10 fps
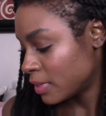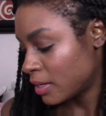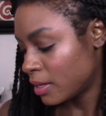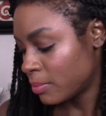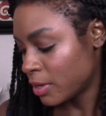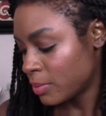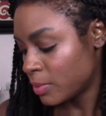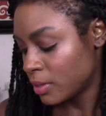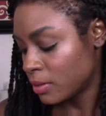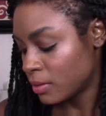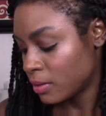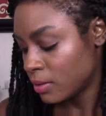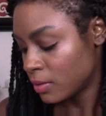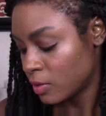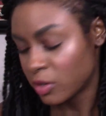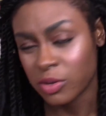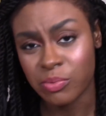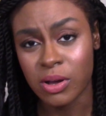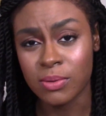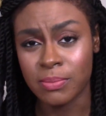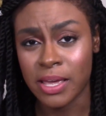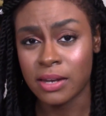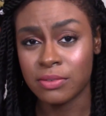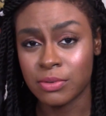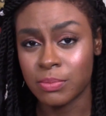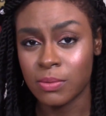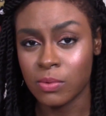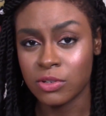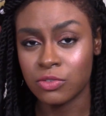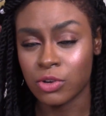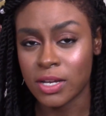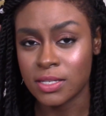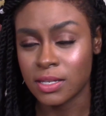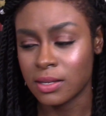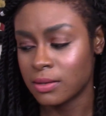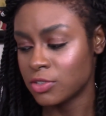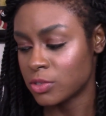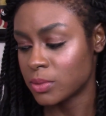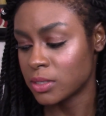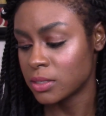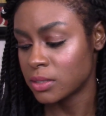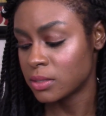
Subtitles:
It might be a little problematic for people with dry skin, just because